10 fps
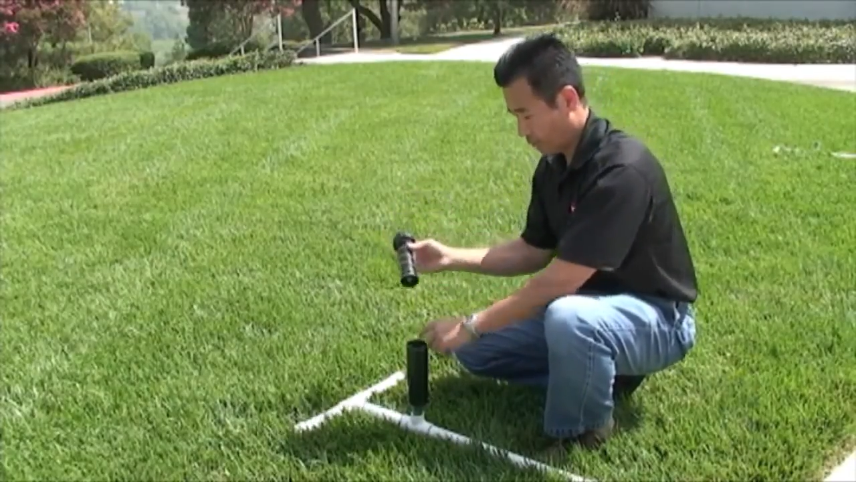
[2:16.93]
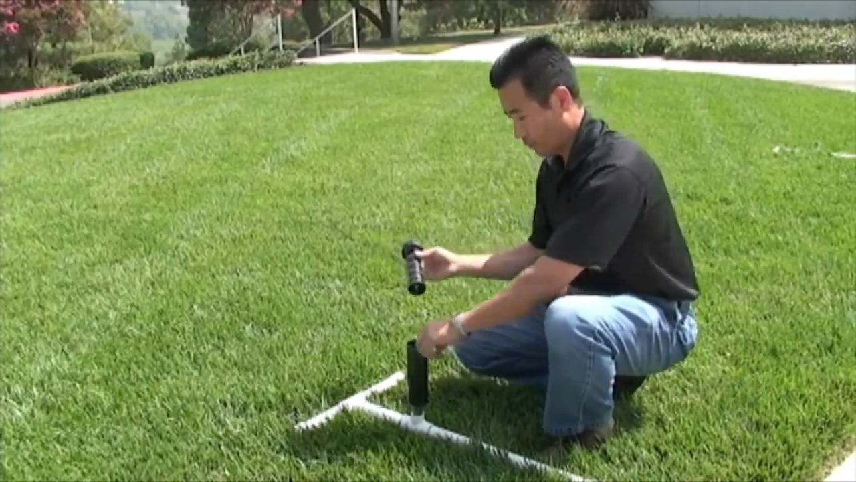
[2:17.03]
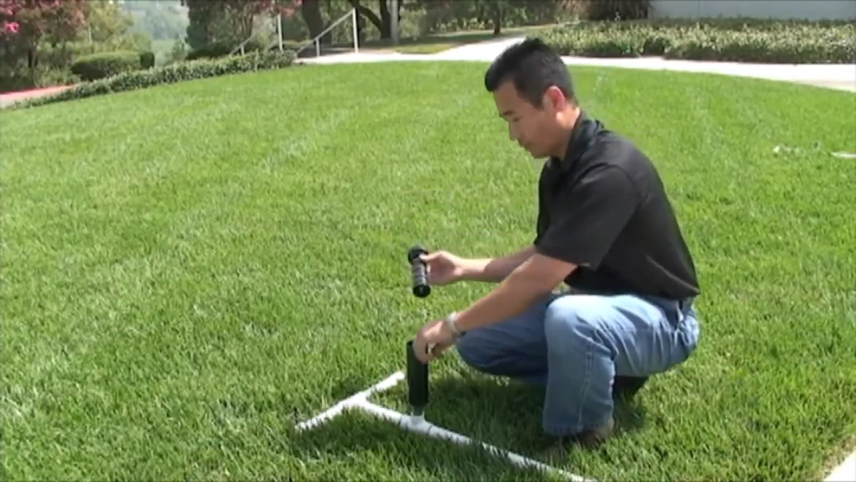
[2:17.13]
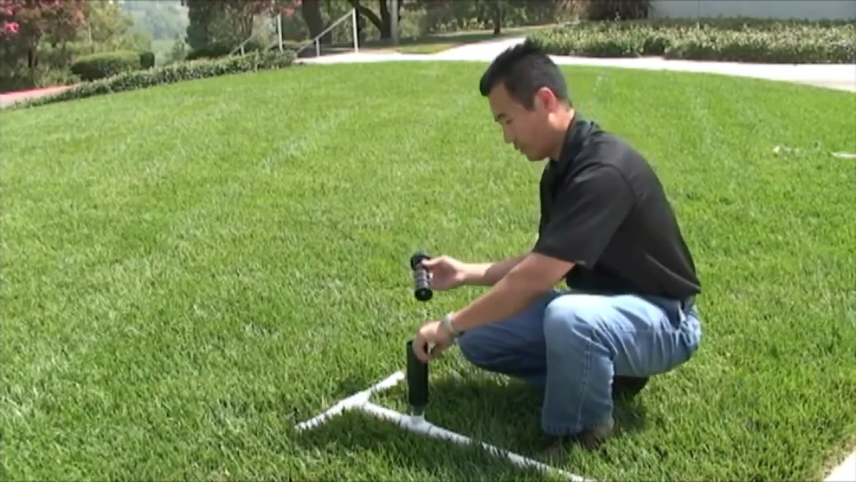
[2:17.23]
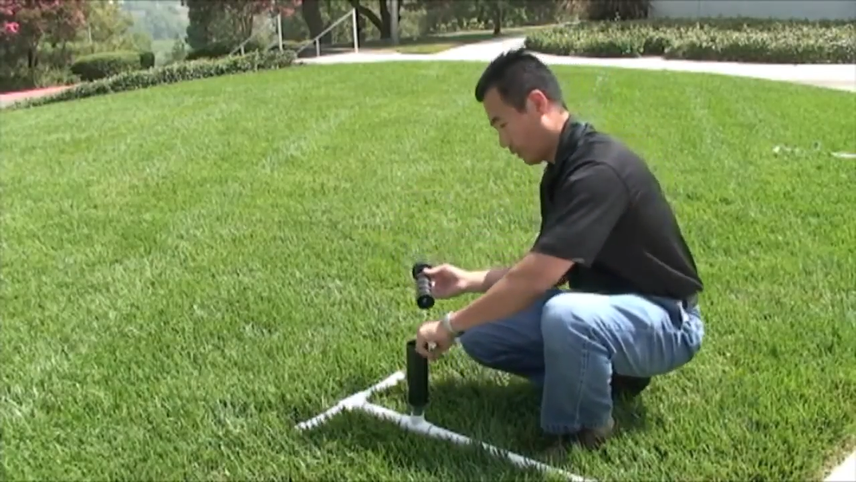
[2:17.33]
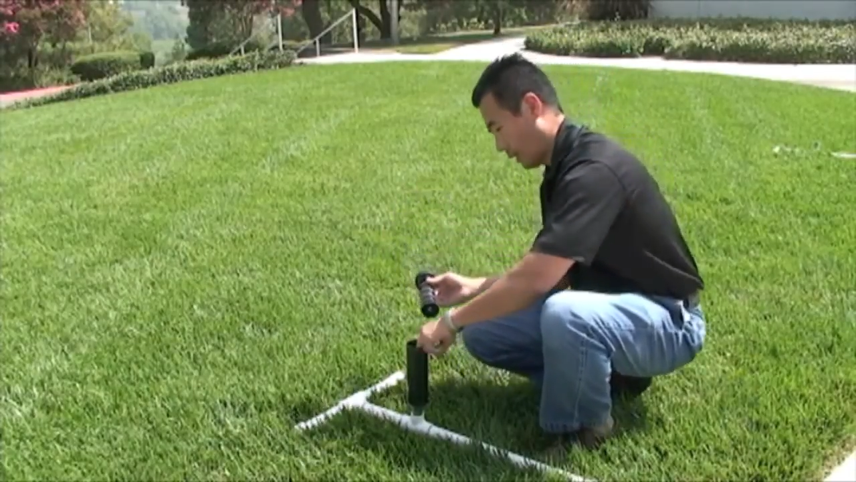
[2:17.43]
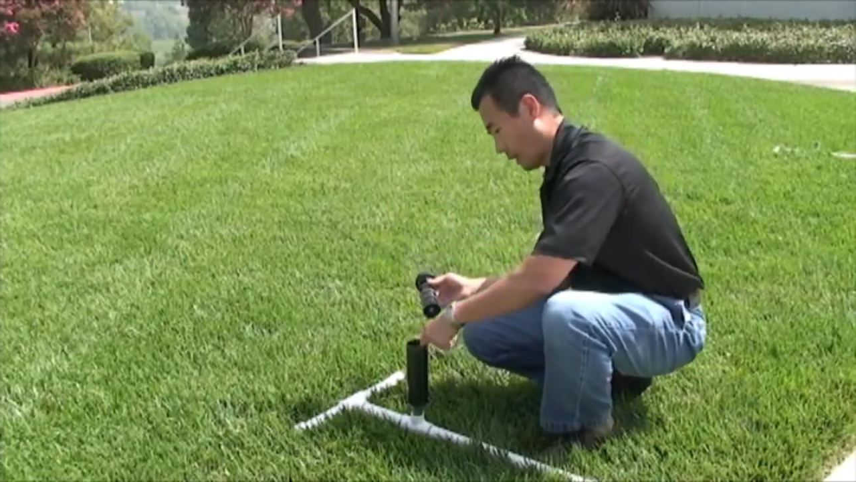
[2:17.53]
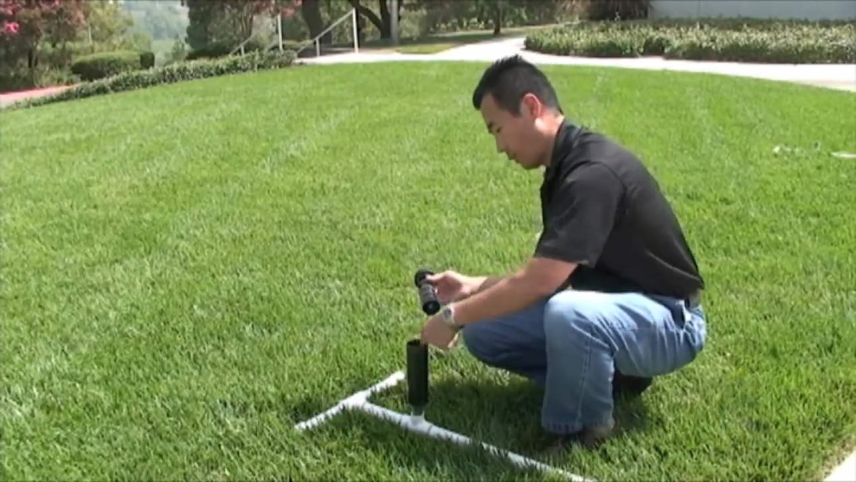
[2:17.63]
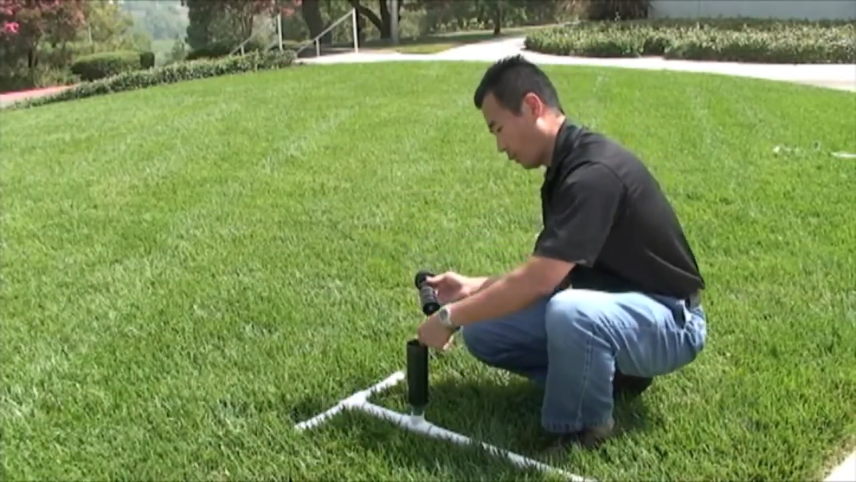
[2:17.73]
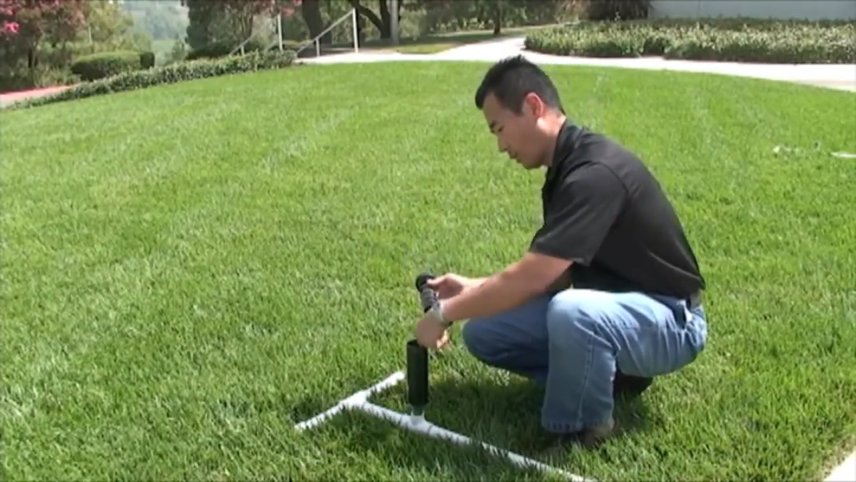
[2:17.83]
which
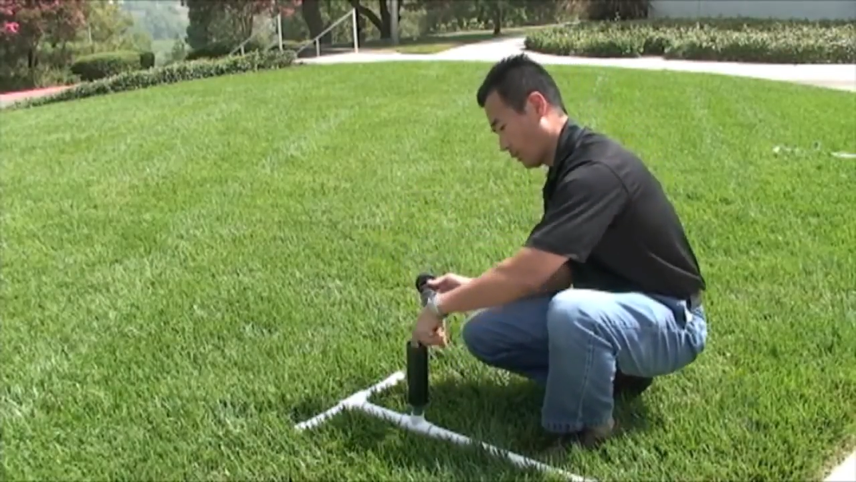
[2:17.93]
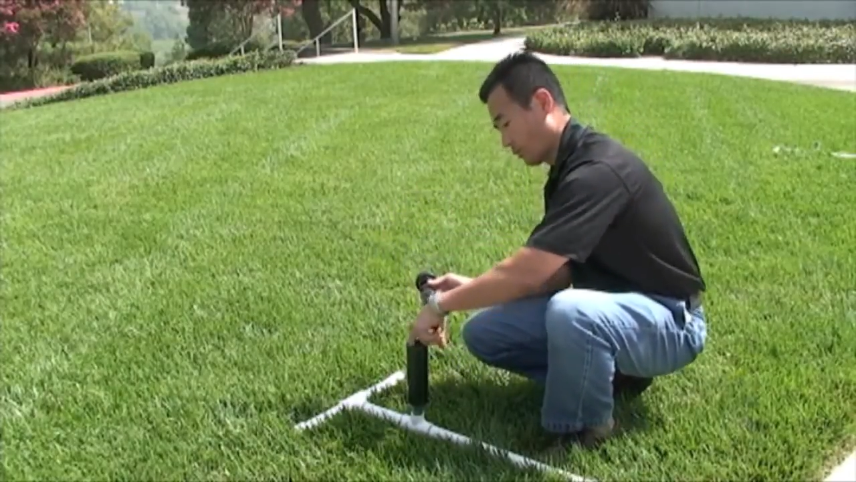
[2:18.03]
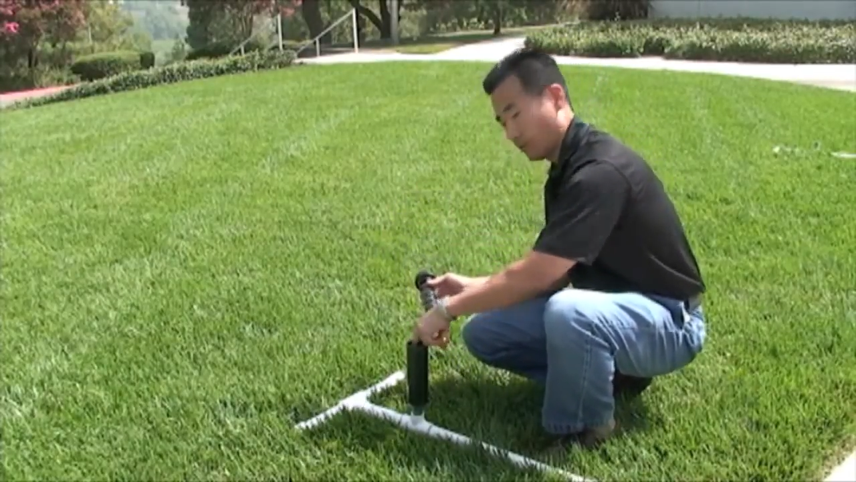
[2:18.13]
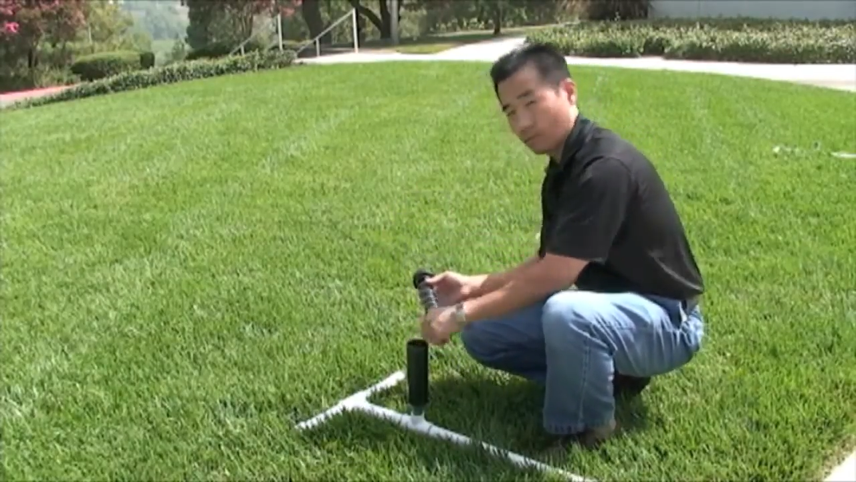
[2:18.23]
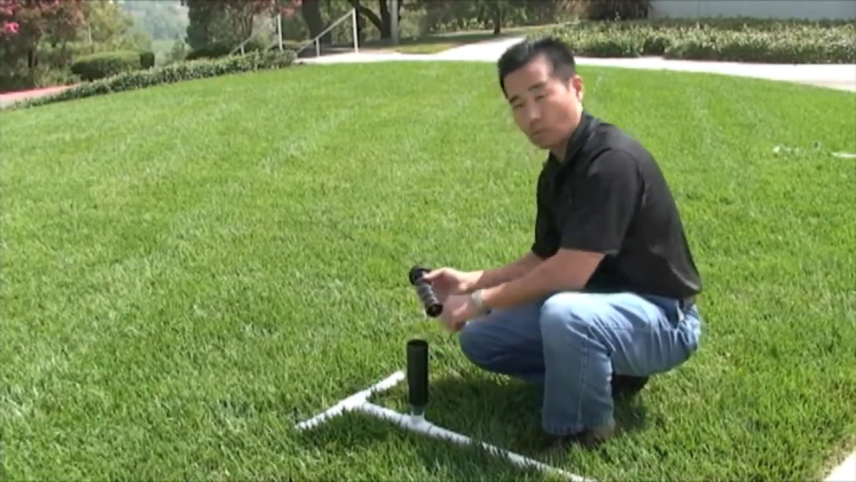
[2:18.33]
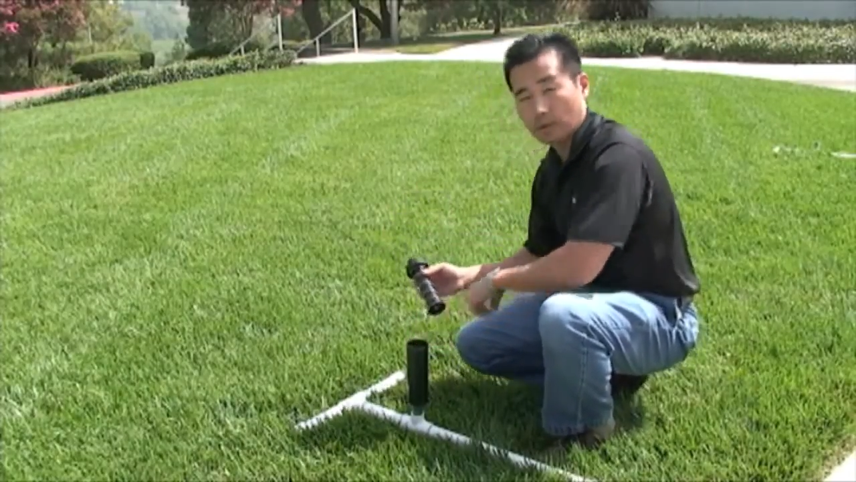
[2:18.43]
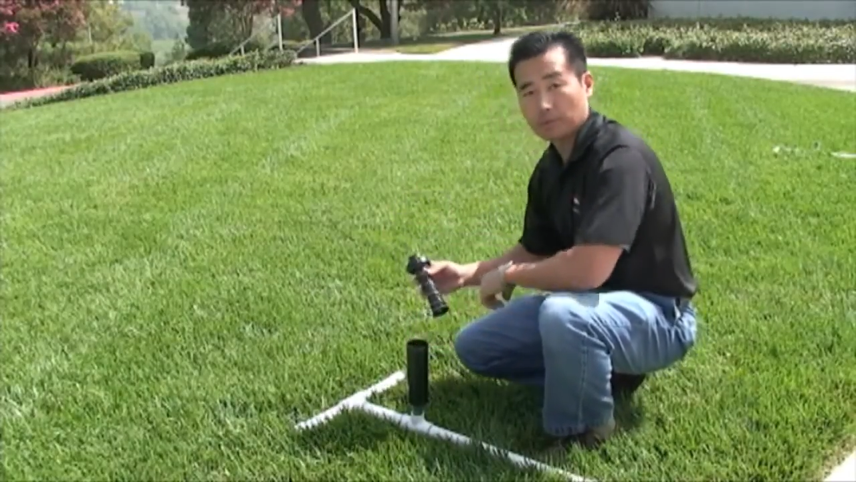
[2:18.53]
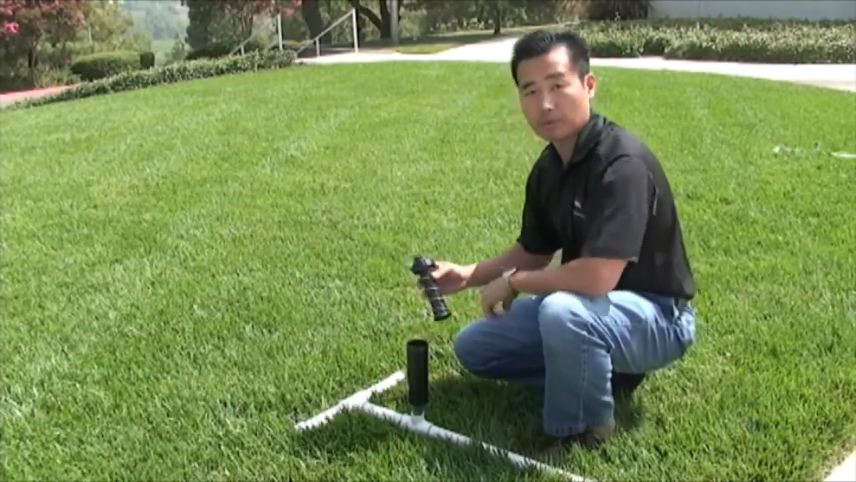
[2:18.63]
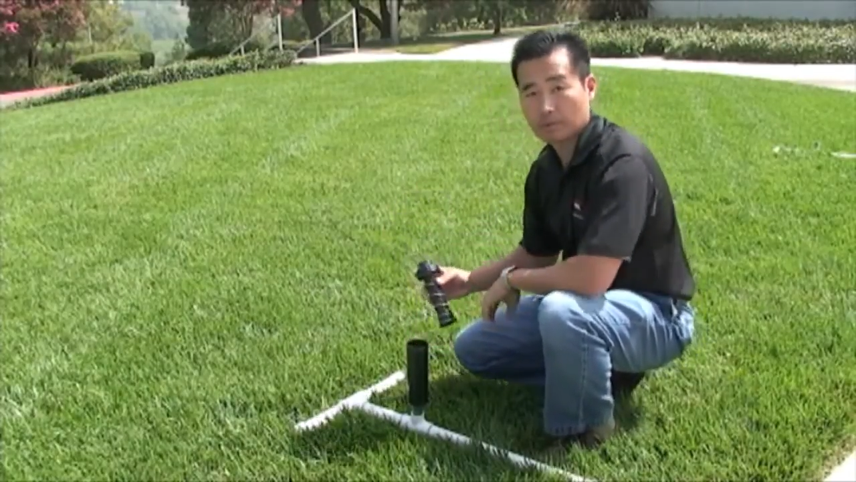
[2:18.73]
align with the internal ribs on